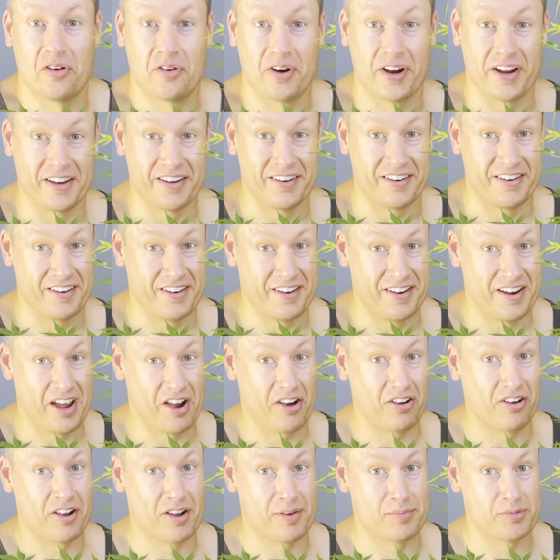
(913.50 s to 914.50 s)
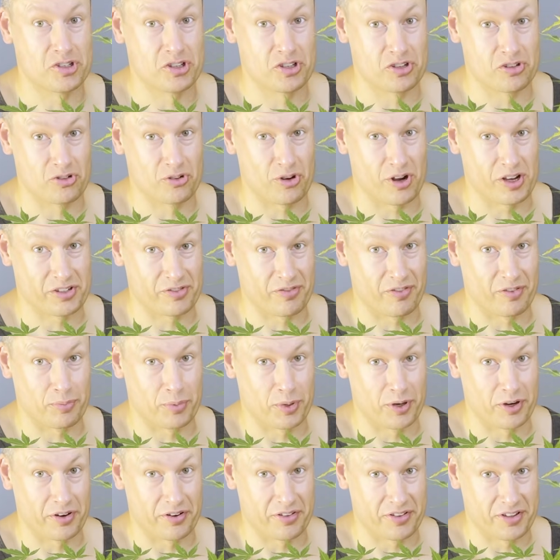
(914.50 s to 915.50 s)
right, now comes the stressful
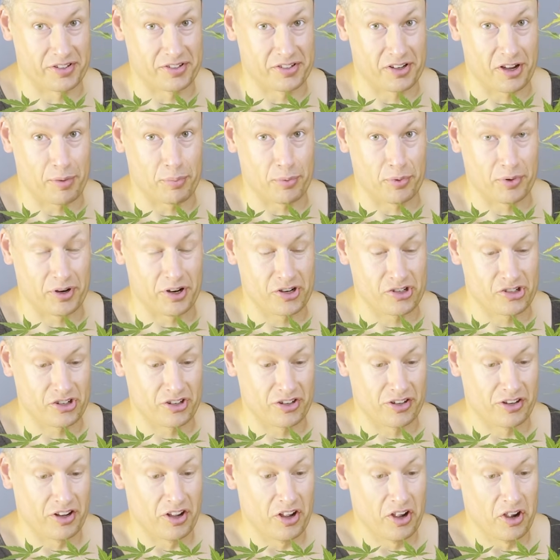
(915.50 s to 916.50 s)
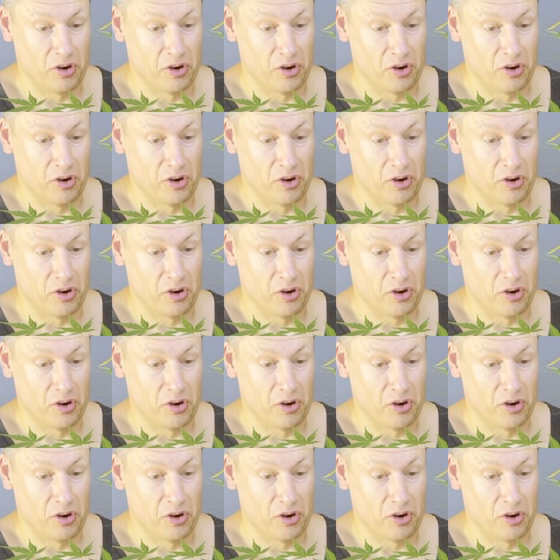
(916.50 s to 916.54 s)
part of this operation.